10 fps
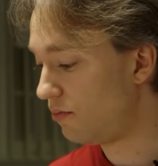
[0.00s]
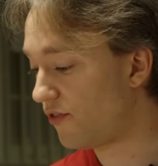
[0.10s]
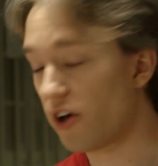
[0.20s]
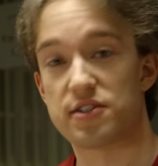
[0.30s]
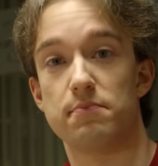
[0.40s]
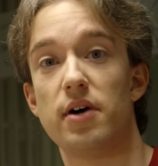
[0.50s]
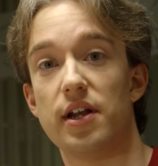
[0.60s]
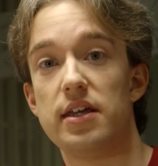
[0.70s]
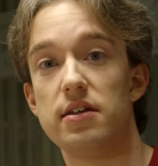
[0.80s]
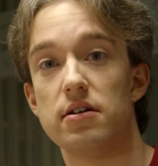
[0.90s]
We've got some
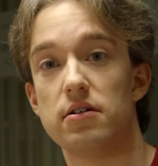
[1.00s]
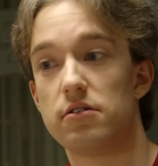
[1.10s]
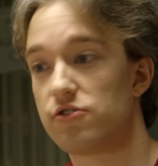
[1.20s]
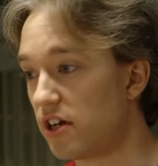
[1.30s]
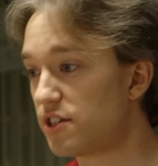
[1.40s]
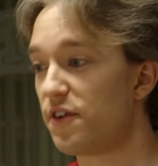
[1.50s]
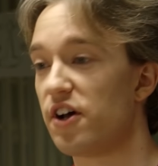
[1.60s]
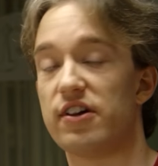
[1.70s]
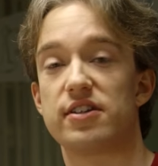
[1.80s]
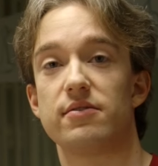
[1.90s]
money.
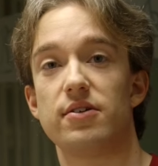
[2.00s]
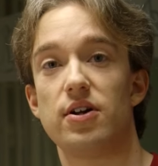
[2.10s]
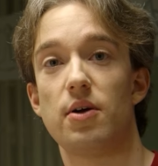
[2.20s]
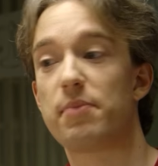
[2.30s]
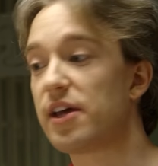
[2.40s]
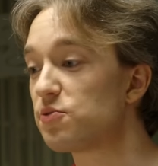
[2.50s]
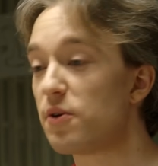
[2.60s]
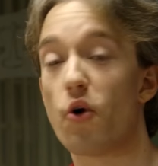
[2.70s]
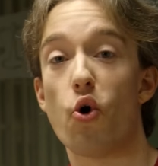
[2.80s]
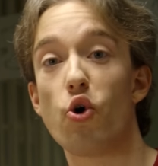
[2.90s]
Transfer it, because
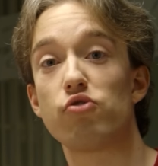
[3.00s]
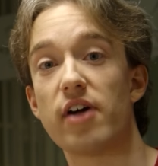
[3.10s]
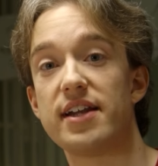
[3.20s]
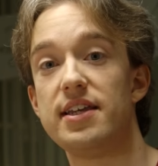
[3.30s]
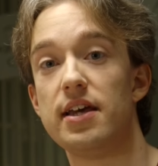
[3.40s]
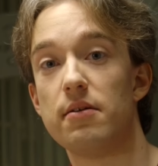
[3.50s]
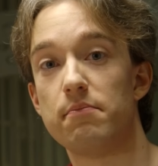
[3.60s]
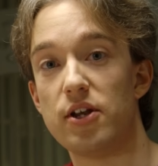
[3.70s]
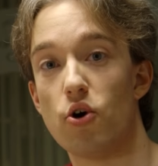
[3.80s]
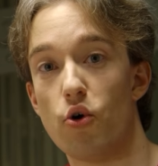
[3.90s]
we've already
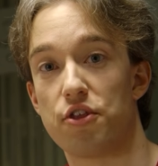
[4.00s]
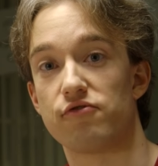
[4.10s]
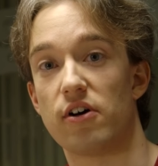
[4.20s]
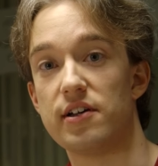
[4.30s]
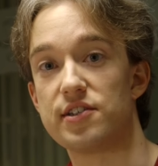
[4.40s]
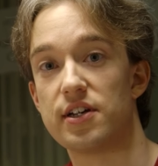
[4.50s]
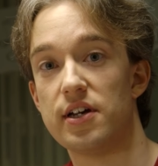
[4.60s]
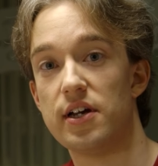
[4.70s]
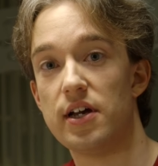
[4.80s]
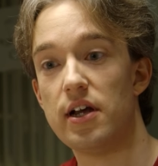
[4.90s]
been authorized
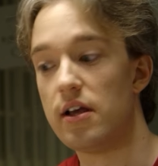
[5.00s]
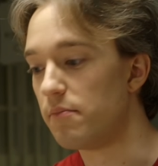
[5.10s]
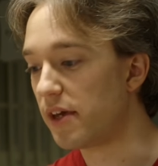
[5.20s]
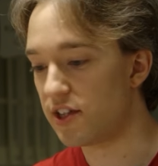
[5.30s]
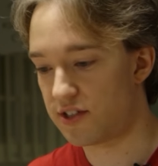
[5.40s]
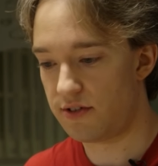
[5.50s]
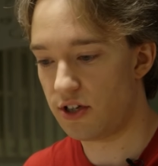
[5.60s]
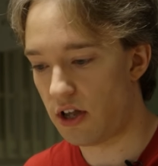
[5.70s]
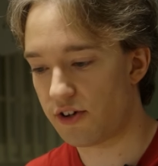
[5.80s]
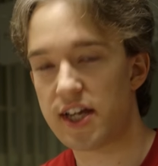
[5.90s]
because
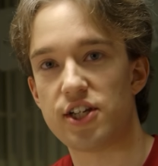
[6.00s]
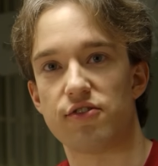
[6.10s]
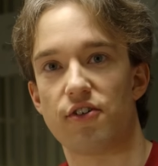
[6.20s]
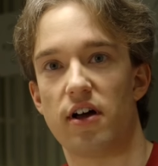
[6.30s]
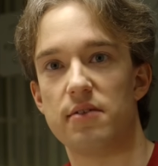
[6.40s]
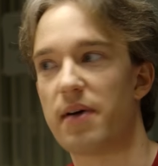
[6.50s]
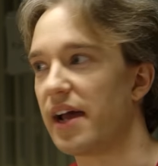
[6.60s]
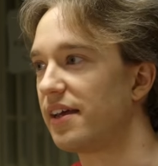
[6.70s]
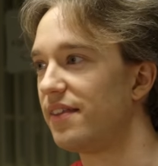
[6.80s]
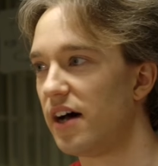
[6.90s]
you are logged into your online
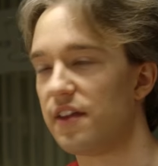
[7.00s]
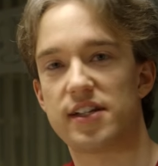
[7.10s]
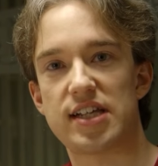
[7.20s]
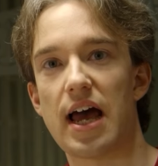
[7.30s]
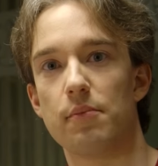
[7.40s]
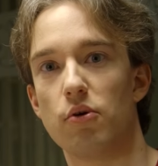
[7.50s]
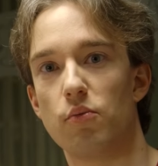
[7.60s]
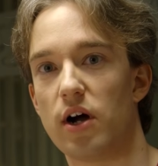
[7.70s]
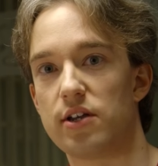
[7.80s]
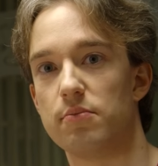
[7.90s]
bank in that other tab
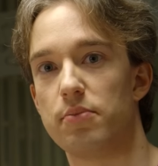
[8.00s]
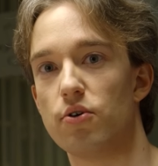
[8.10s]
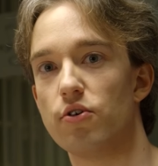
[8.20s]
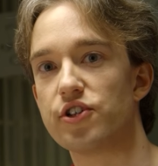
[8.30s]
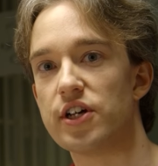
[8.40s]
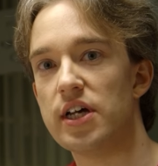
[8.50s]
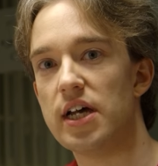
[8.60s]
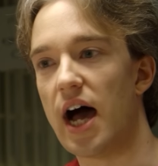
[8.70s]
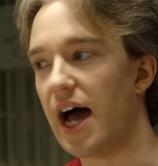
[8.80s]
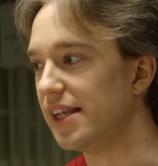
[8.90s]
while you were bored.
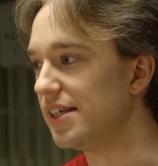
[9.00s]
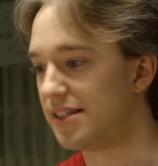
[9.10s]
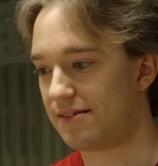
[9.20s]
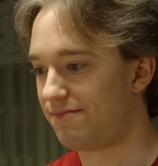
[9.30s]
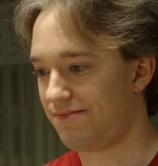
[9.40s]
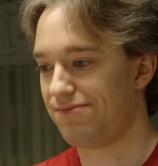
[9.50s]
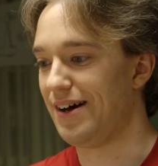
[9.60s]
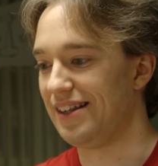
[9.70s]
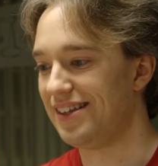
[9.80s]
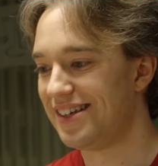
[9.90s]
And,
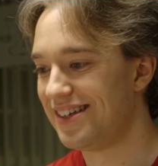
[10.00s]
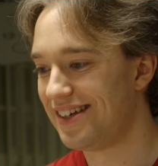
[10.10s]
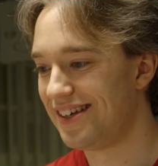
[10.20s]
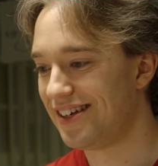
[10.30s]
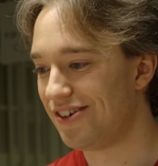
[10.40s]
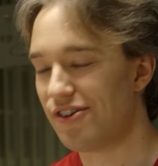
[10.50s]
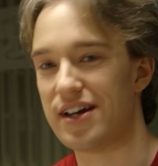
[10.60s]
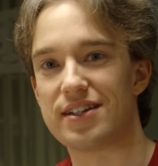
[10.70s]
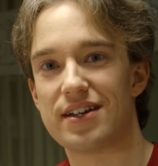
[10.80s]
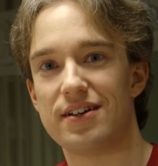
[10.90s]
well,
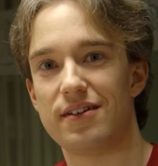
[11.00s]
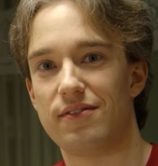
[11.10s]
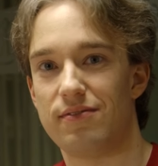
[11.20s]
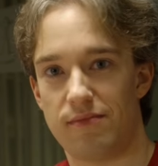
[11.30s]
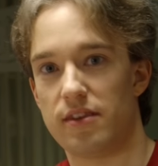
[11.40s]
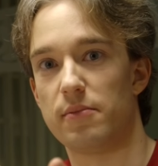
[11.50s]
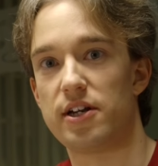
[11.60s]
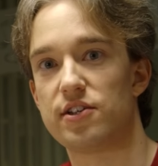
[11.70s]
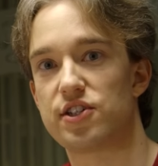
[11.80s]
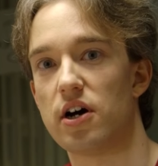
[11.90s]
great, the
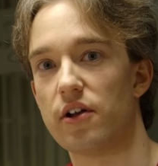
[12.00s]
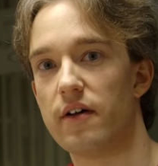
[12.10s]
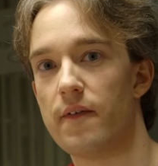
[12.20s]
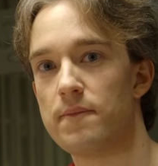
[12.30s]
money is gone.